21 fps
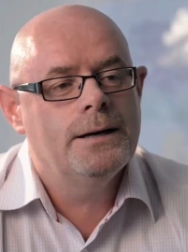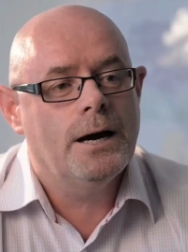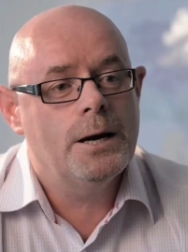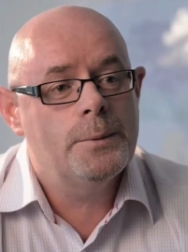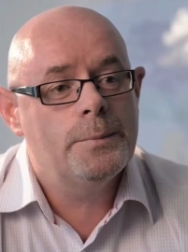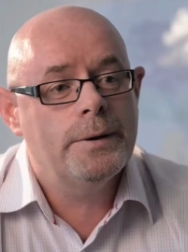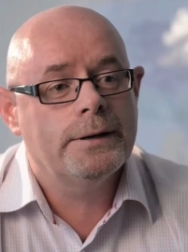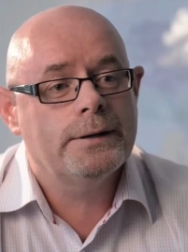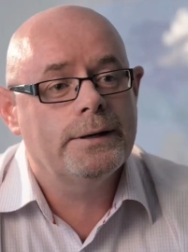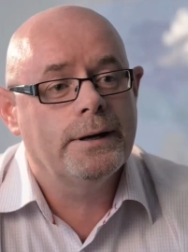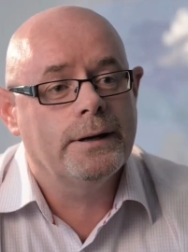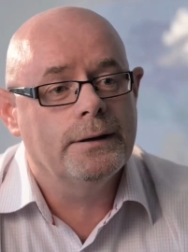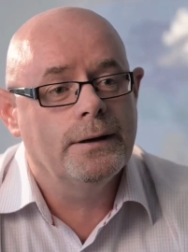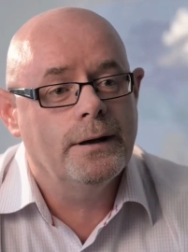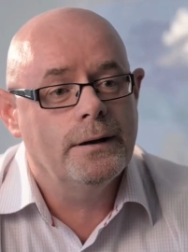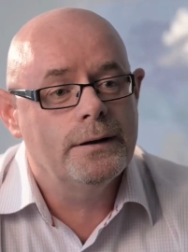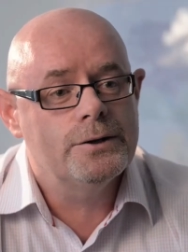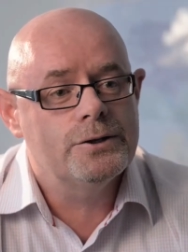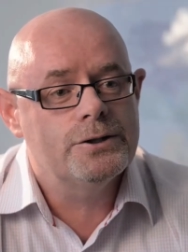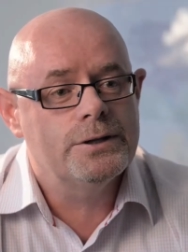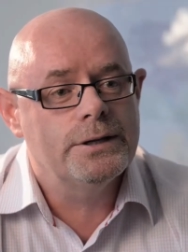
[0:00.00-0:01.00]
Hardback
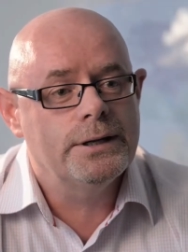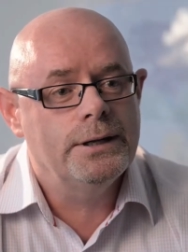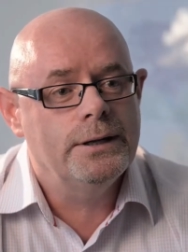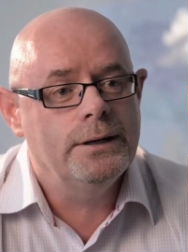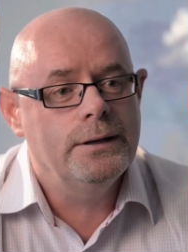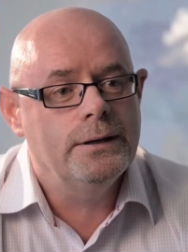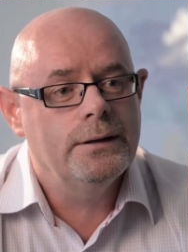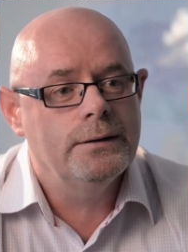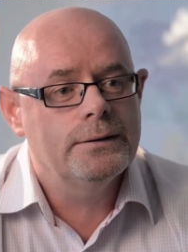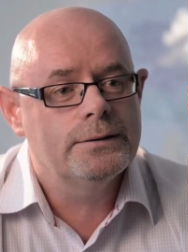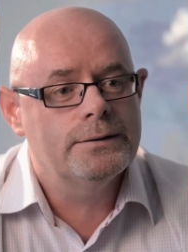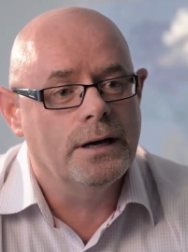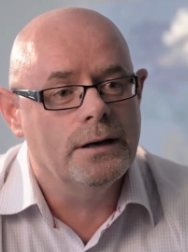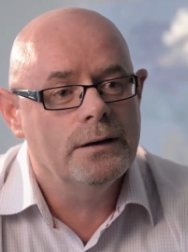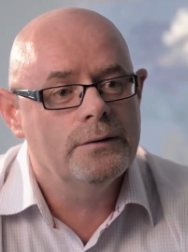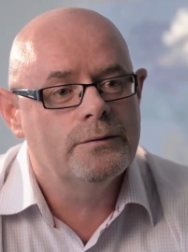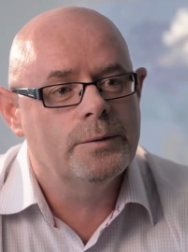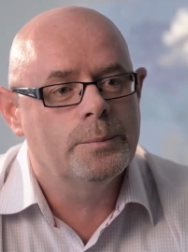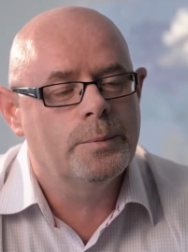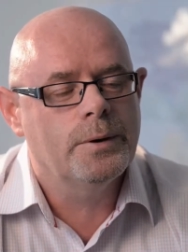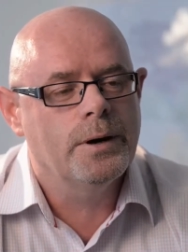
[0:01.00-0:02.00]
technology
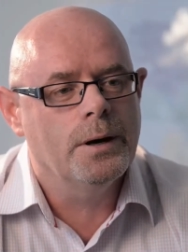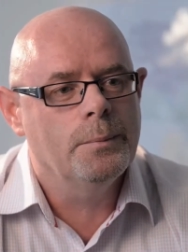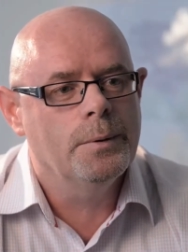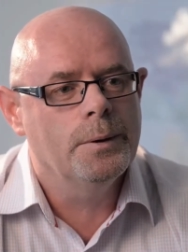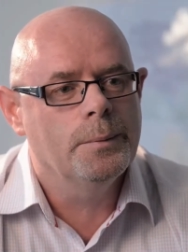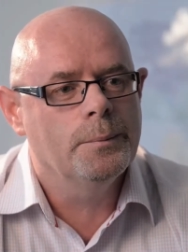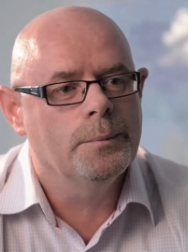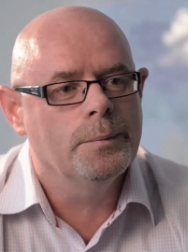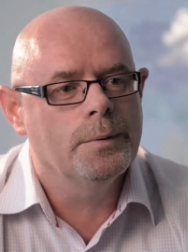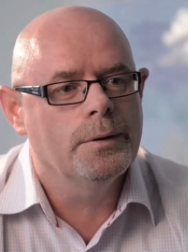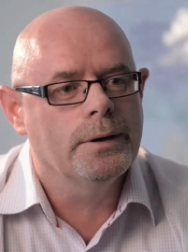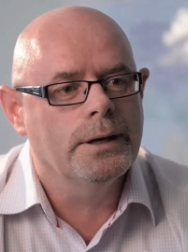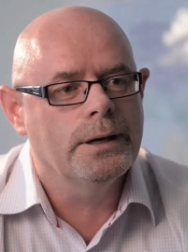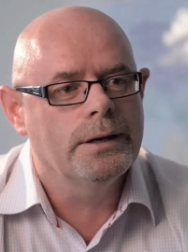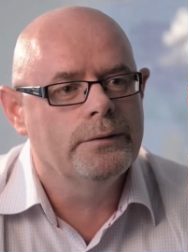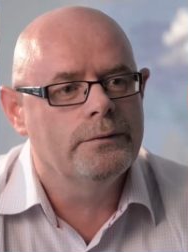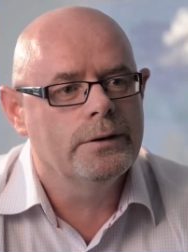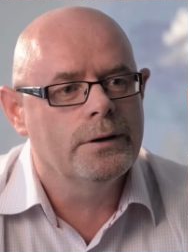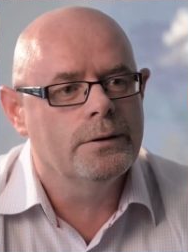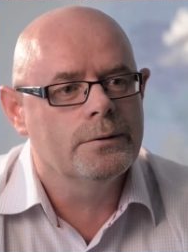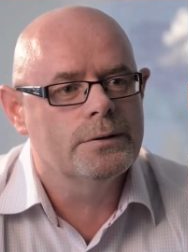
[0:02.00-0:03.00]
solved the problem by
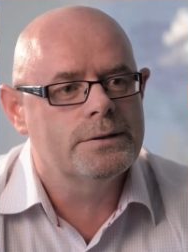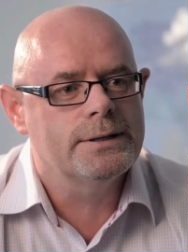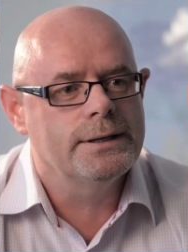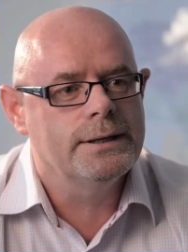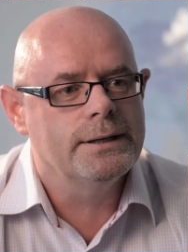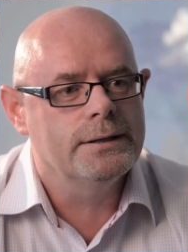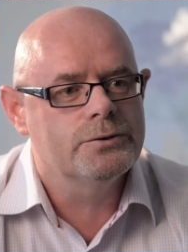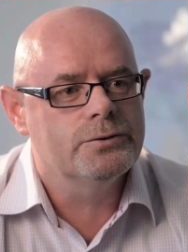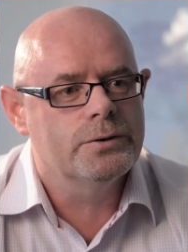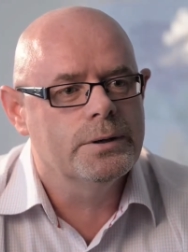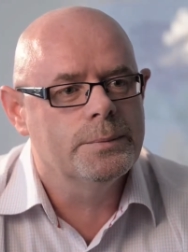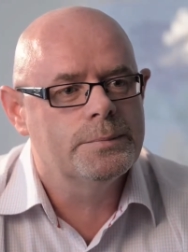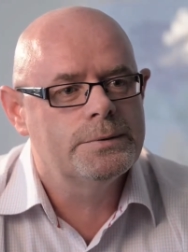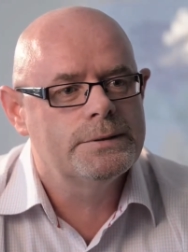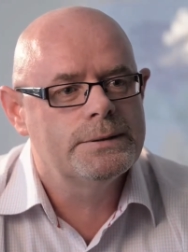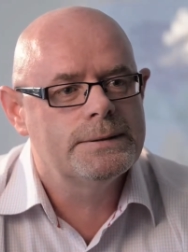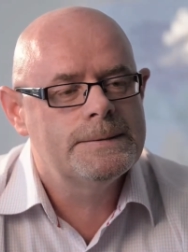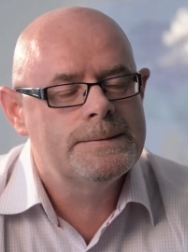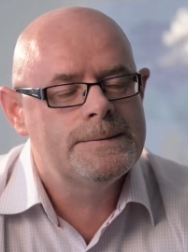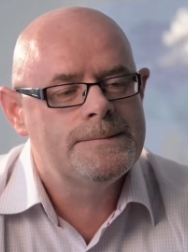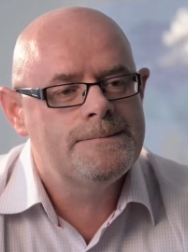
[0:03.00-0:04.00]
giving our sales
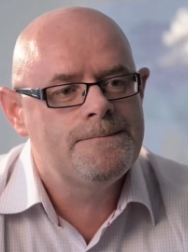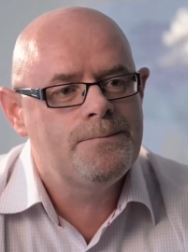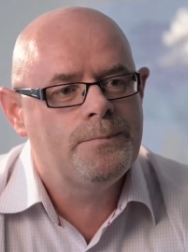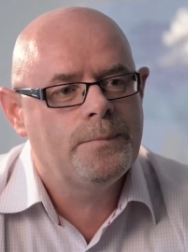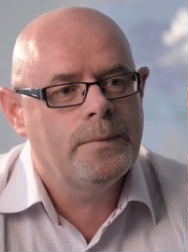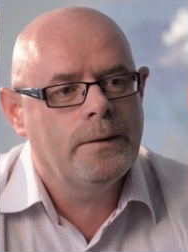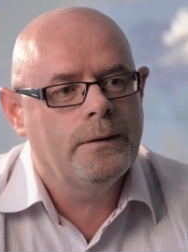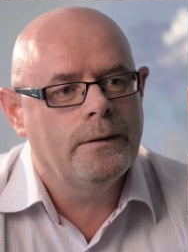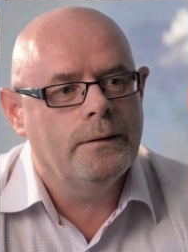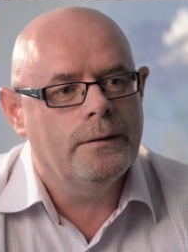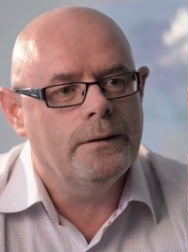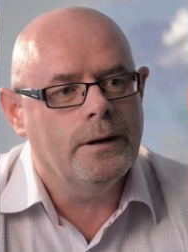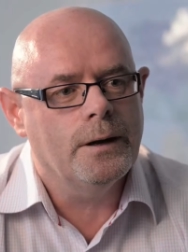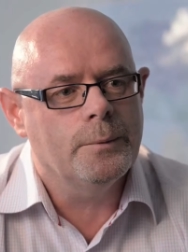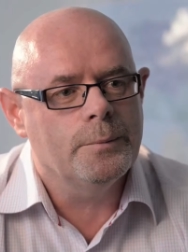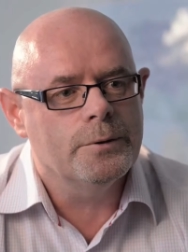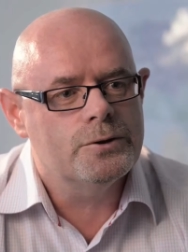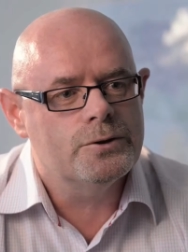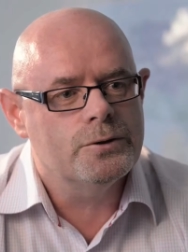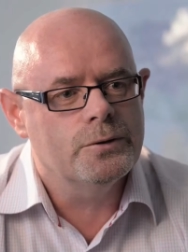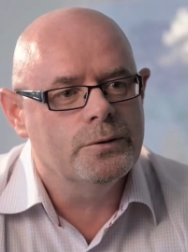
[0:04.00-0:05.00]
reps the
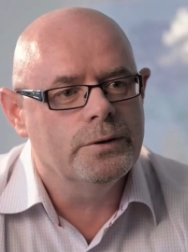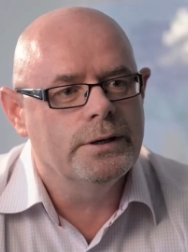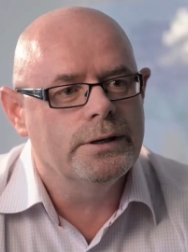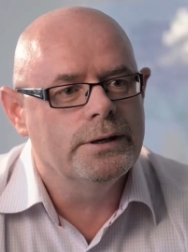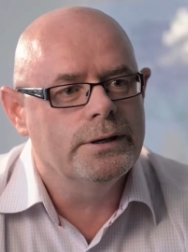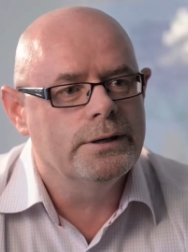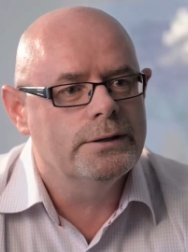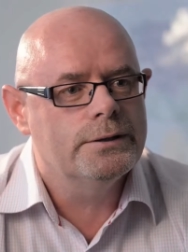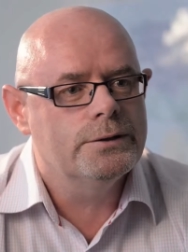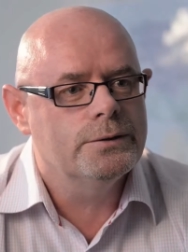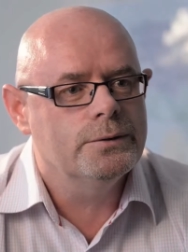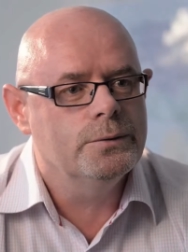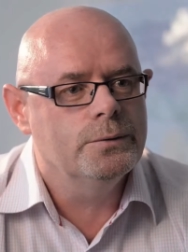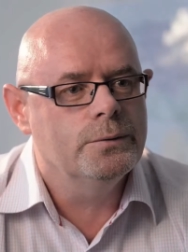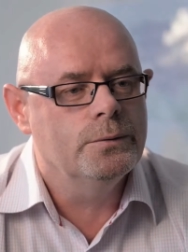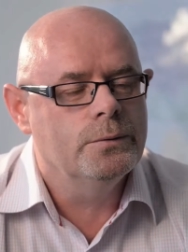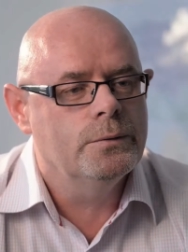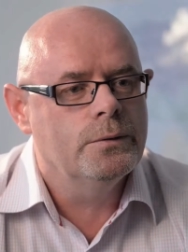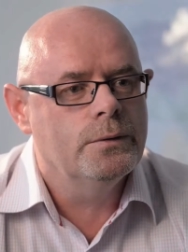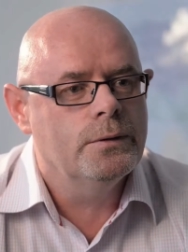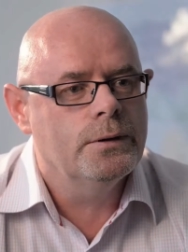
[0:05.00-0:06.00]
opportunity to
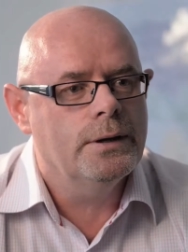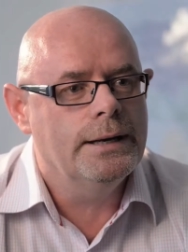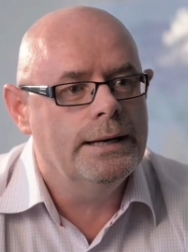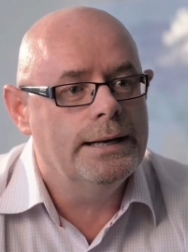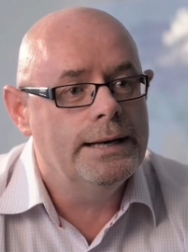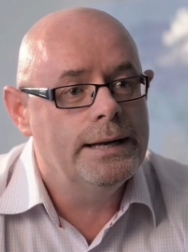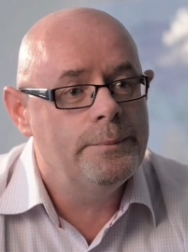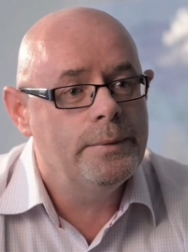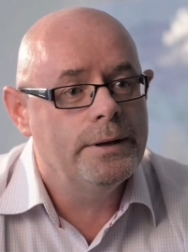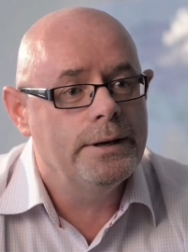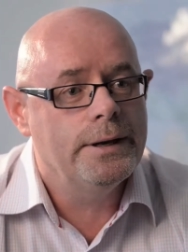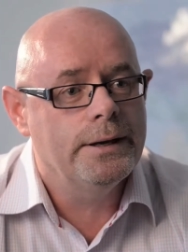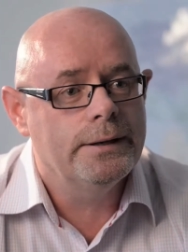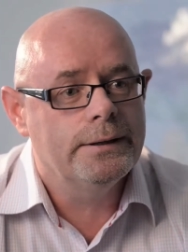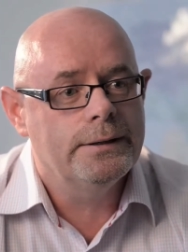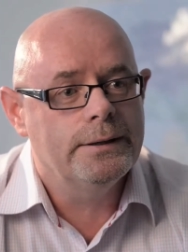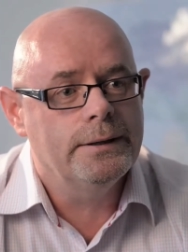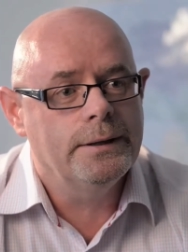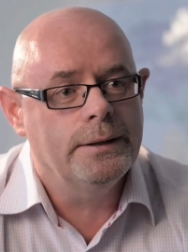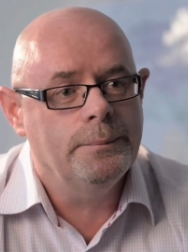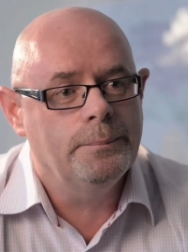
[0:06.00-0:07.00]
eliminate
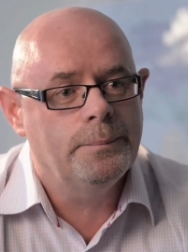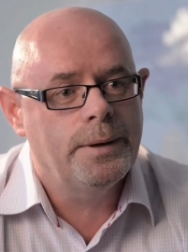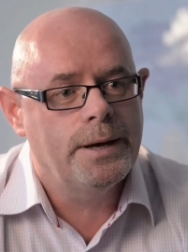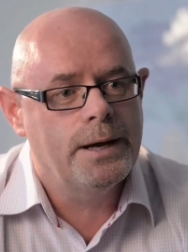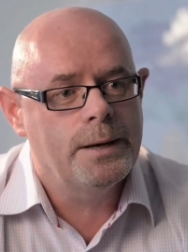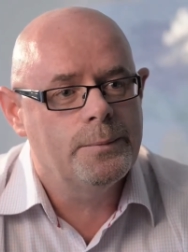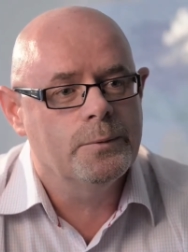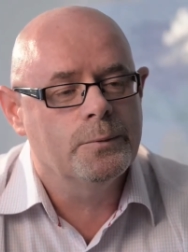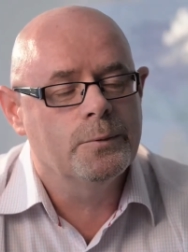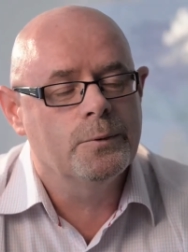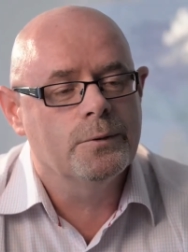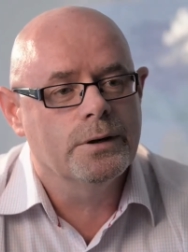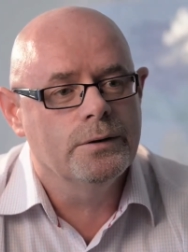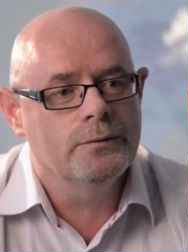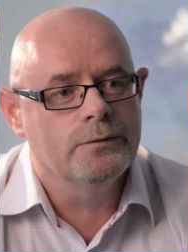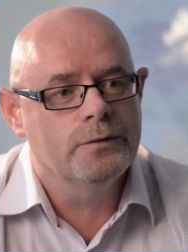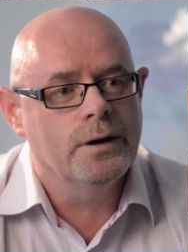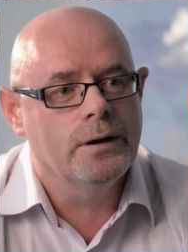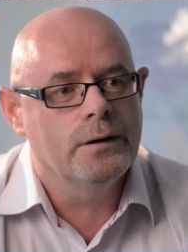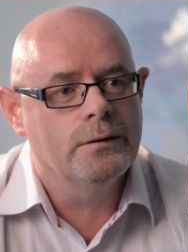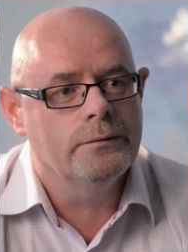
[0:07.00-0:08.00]
the paperwork
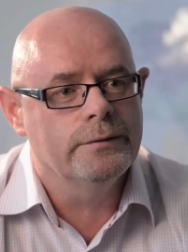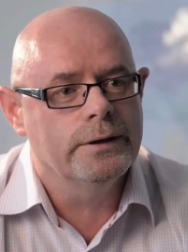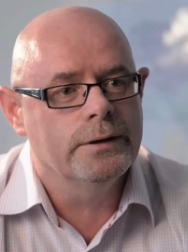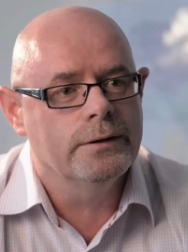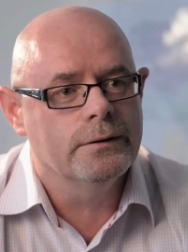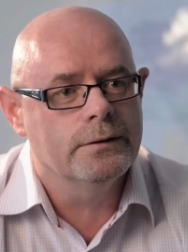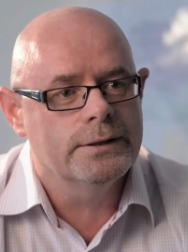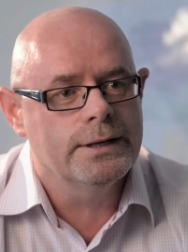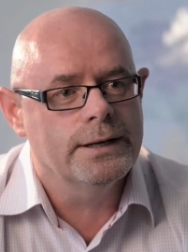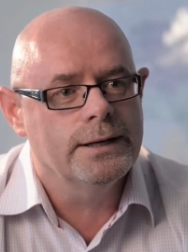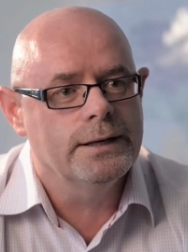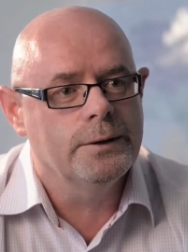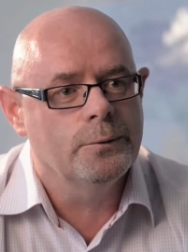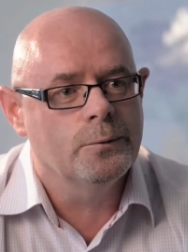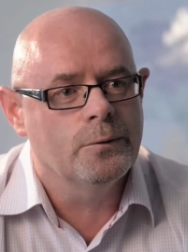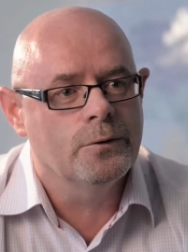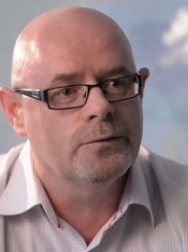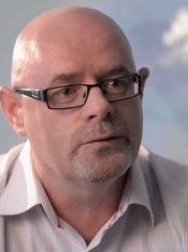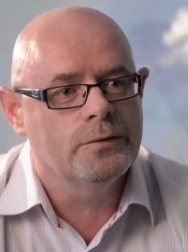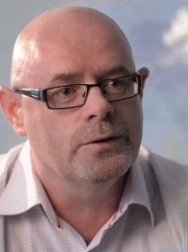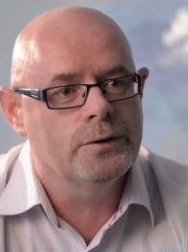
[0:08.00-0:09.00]
involved in their daily
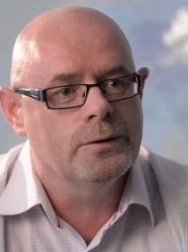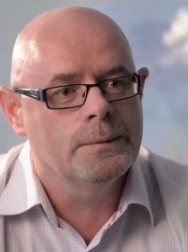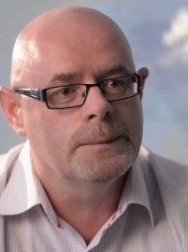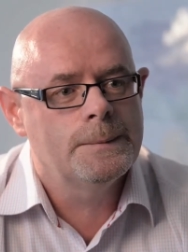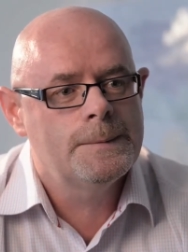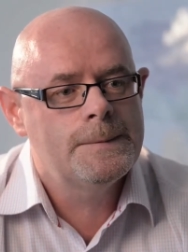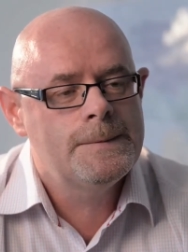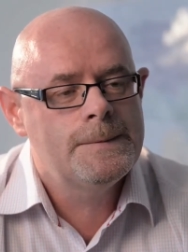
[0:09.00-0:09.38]
workflow